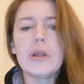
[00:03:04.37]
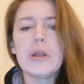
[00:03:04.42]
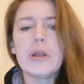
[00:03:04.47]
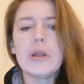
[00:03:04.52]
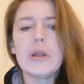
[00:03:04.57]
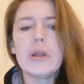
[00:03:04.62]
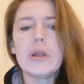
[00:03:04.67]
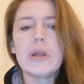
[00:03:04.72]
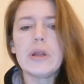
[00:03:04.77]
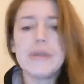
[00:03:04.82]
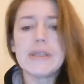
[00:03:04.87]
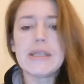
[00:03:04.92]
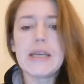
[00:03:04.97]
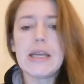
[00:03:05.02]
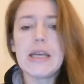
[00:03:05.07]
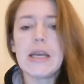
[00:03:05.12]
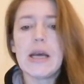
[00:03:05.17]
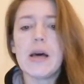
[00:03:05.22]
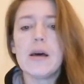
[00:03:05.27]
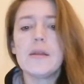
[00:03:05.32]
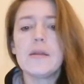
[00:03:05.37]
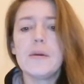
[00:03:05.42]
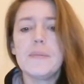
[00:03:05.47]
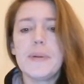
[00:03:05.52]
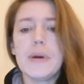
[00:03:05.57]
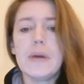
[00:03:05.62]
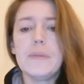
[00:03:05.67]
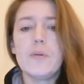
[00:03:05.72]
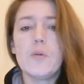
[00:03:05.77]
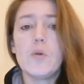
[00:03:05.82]
endurance in
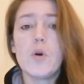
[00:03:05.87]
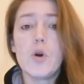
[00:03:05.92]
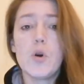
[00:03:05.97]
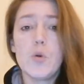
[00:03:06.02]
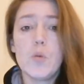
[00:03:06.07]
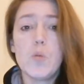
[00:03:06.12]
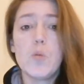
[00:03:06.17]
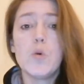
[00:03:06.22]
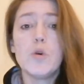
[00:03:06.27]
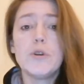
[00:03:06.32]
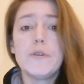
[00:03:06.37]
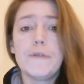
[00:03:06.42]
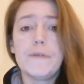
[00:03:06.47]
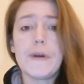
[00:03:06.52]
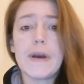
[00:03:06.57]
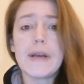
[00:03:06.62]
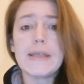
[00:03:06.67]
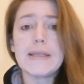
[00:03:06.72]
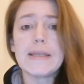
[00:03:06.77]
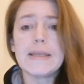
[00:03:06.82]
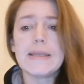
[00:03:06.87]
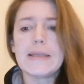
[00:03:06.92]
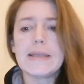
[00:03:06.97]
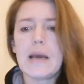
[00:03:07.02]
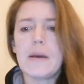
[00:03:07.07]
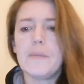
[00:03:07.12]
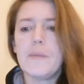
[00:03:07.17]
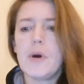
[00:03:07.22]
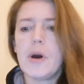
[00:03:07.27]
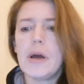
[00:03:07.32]
other people who would face the
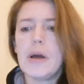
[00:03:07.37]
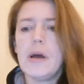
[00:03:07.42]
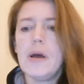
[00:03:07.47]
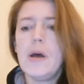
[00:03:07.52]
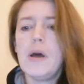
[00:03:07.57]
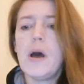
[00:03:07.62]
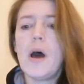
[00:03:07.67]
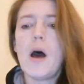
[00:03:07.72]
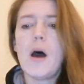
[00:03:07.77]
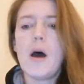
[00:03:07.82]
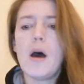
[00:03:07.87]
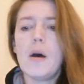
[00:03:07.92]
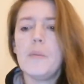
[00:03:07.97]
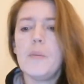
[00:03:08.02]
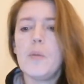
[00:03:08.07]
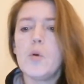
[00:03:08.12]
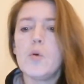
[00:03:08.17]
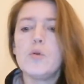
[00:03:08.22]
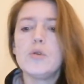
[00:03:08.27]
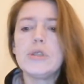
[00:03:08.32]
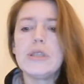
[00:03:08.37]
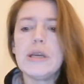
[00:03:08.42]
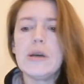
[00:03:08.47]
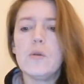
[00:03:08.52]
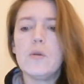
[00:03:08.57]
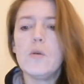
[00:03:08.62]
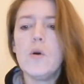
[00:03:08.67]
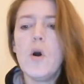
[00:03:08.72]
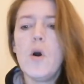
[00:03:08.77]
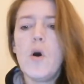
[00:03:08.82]
same um,
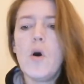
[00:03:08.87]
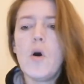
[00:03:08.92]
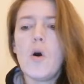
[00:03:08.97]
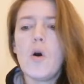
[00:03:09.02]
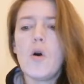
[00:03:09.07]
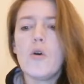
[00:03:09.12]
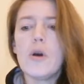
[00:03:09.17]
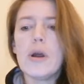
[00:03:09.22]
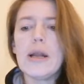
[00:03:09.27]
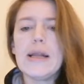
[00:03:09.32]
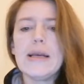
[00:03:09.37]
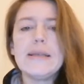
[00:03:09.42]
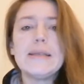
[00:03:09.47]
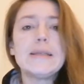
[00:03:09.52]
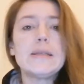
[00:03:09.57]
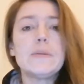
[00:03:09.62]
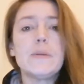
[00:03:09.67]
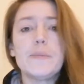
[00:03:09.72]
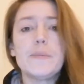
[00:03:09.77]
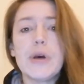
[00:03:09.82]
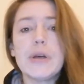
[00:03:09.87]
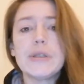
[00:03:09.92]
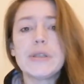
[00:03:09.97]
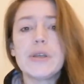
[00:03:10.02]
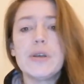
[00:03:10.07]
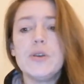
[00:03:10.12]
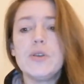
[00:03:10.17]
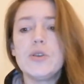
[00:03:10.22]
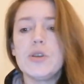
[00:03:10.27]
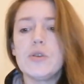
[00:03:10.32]
ordeal, or at least
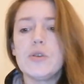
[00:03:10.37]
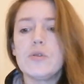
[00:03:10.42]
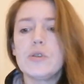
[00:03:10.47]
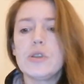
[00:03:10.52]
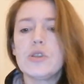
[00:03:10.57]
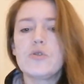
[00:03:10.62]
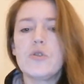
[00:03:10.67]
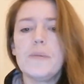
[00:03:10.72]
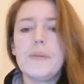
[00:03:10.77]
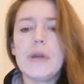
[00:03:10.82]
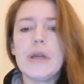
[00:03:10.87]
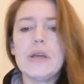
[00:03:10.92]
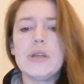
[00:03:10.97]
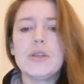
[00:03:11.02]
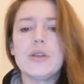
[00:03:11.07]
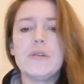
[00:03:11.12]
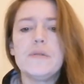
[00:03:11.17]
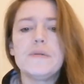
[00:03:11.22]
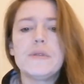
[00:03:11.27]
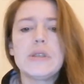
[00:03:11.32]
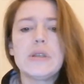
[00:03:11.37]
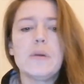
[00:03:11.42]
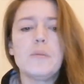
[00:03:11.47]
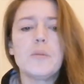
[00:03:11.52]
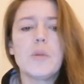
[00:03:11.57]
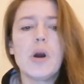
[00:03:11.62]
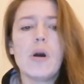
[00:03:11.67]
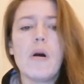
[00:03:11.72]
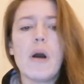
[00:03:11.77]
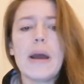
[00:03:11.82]
persecution or discrimination of
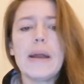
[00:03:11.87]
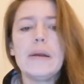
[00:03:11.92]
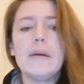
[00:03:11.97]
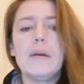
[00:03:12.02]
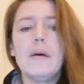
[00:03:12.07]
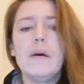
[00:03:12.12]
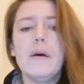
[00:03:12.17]
some kind.